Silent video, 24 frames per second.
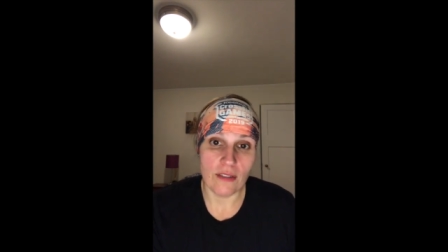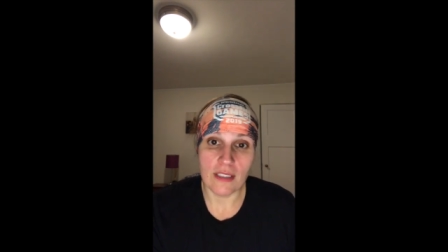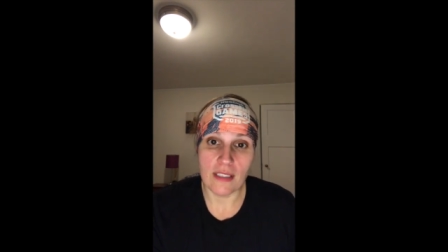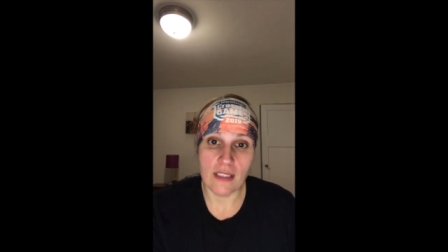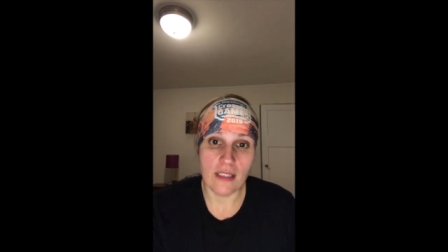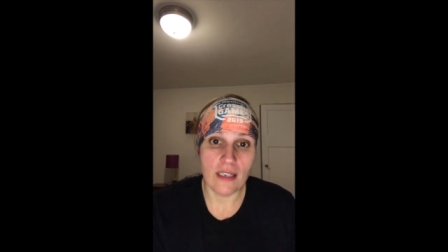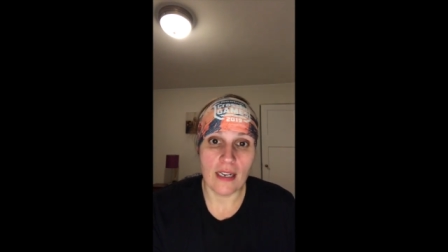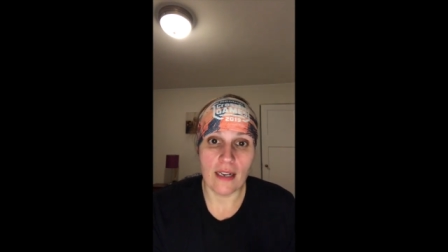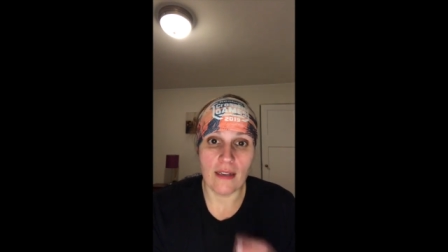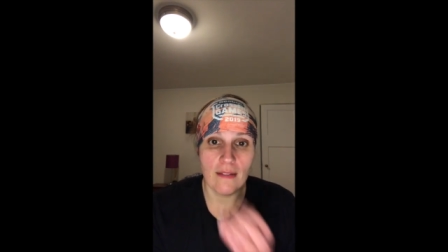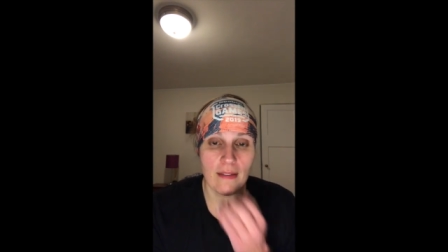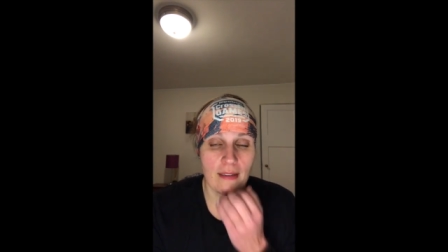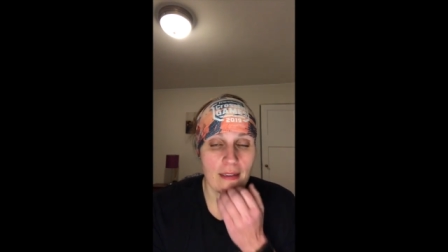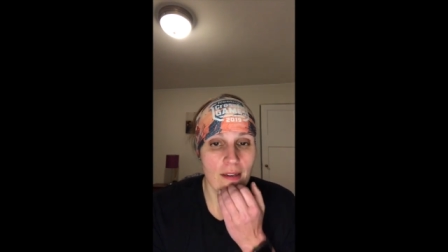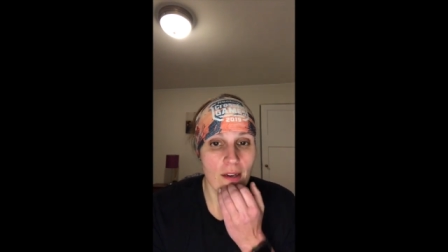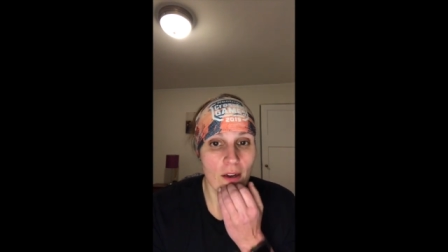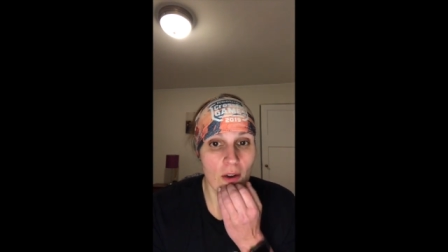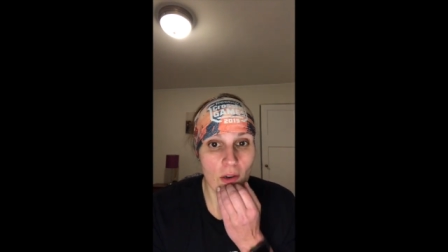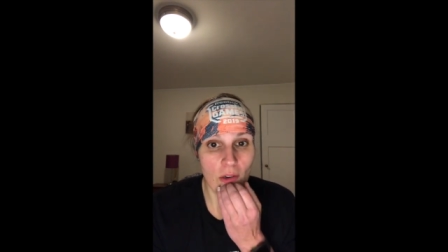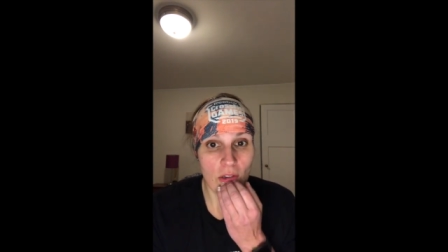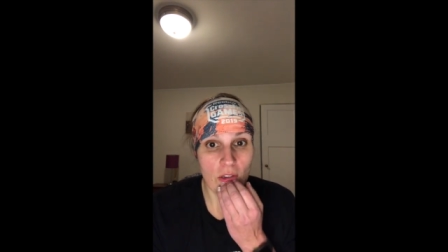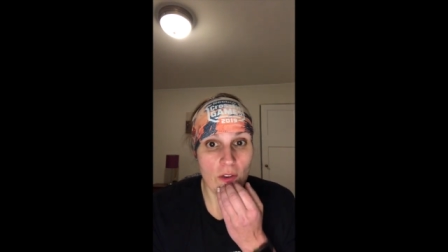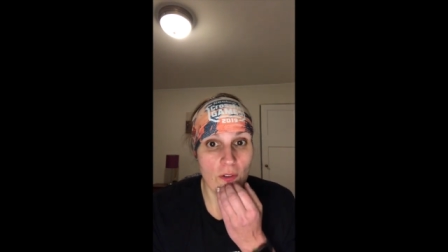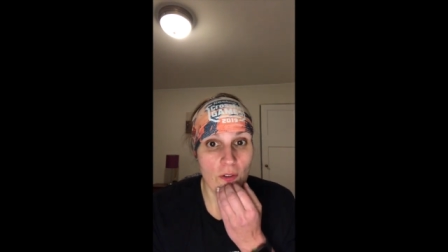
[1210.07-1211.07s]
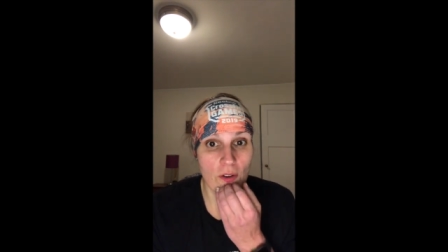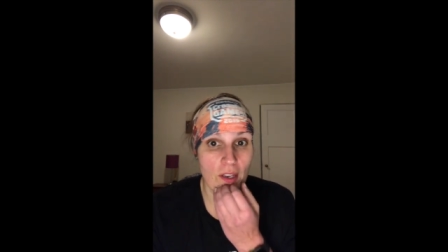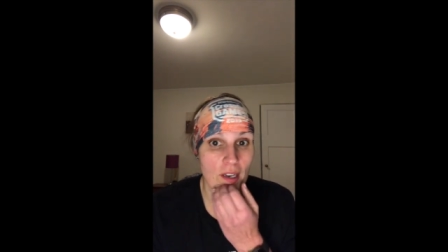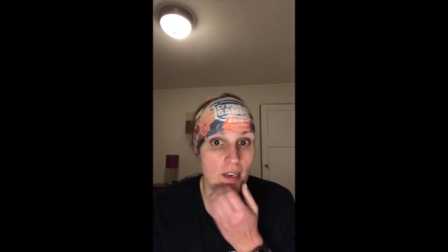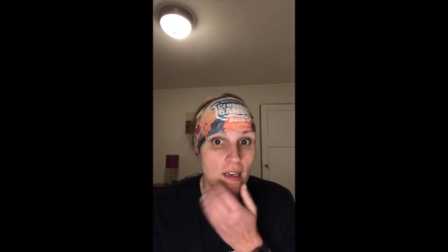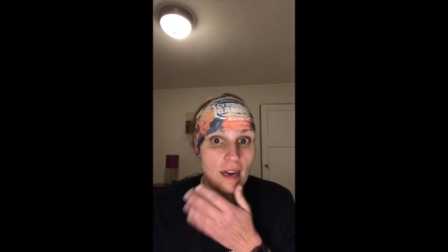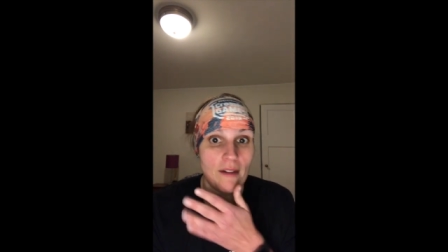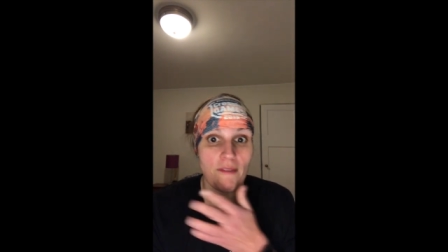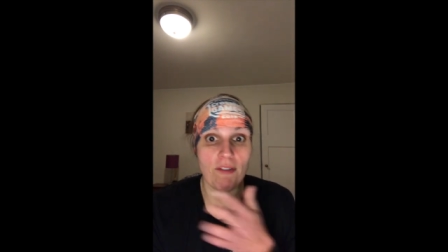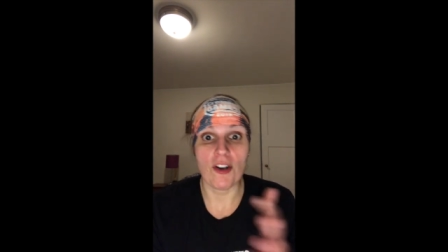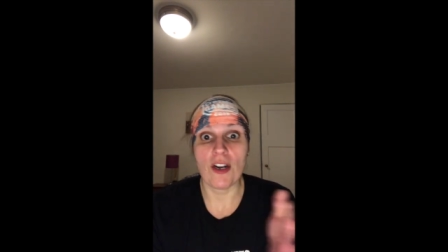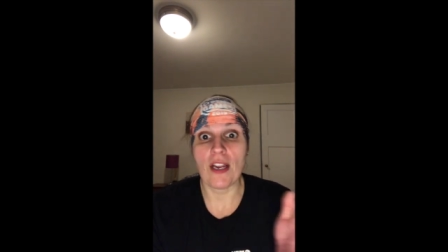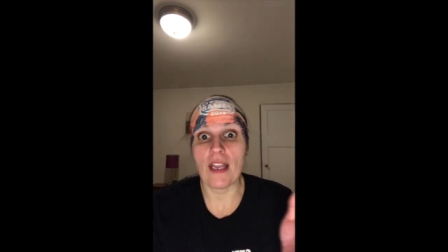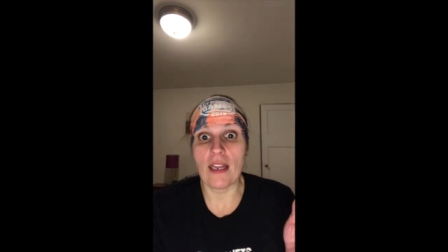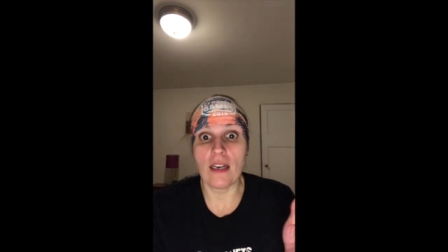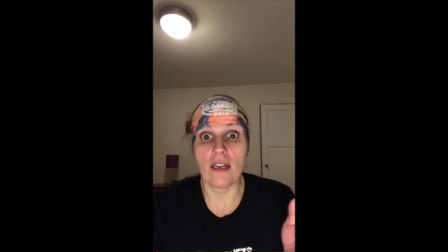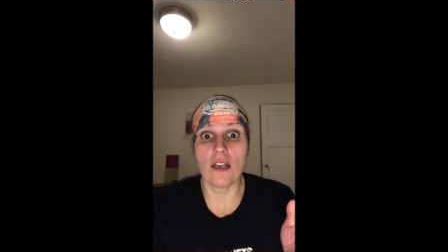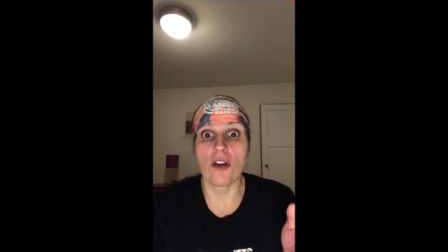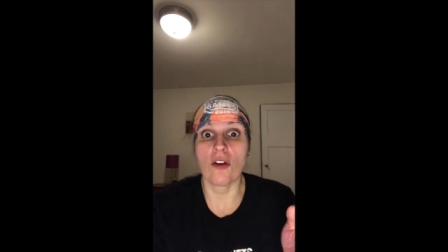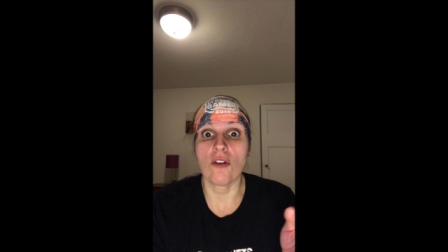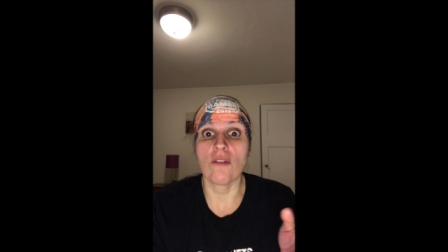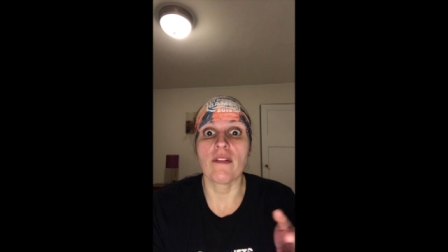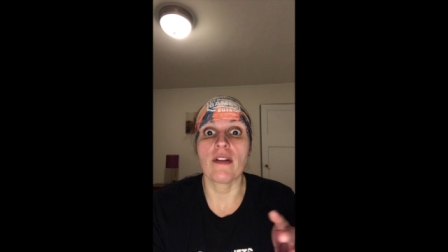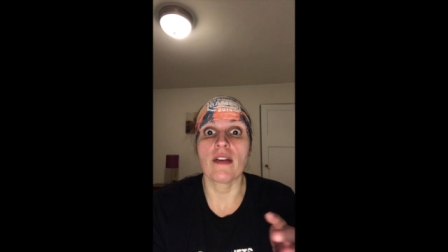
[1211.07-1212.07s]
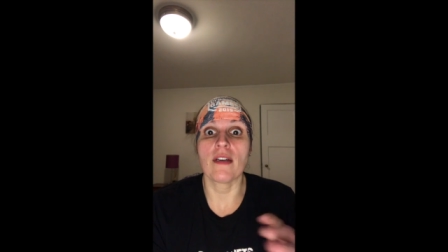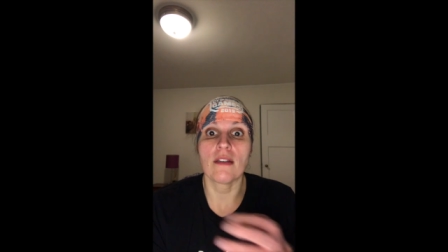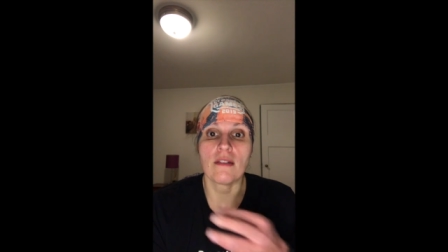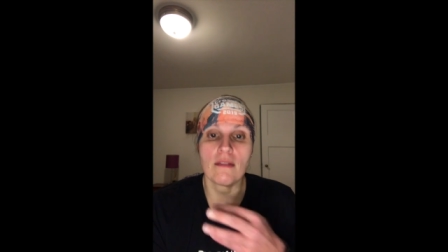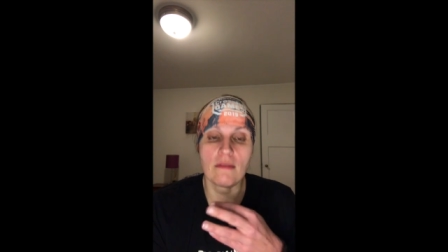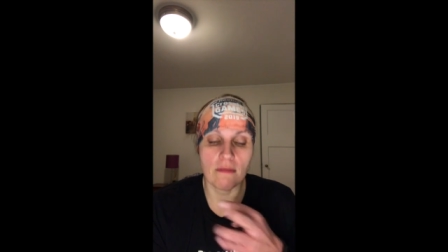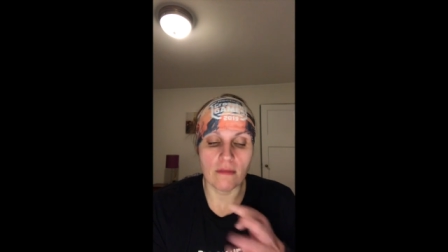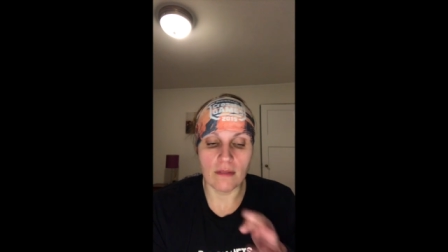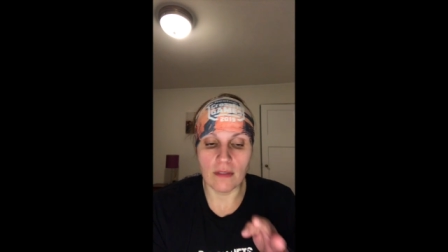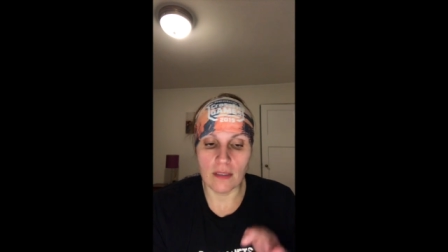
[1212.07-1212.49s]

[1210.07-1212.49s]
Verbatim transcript: It's not like, oh, you can never get COVID.